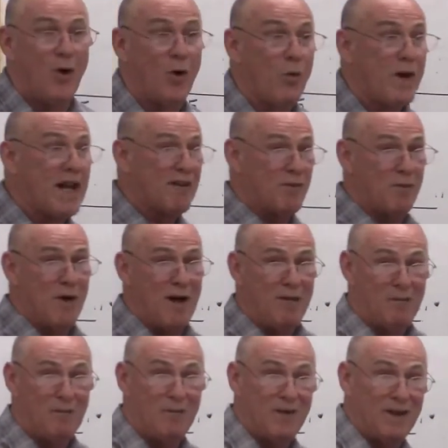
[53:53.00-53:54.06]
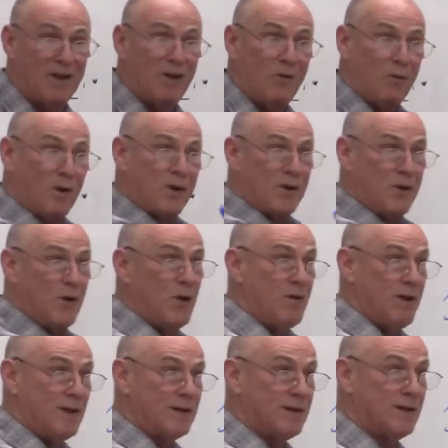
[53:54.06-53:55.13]
or we have a problem, one of the two of
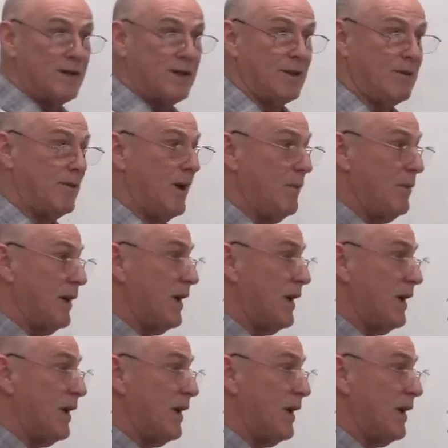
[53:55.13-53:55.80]
us right?